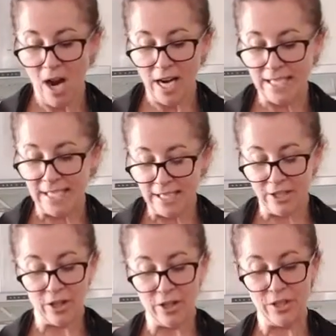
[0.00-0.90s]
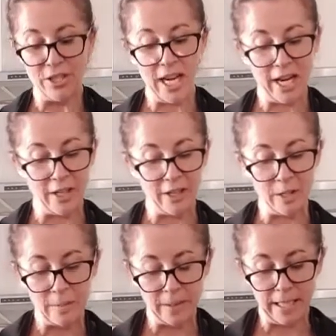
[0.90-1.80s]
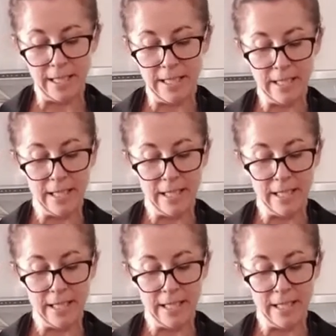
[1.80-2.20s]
I didn't go terribly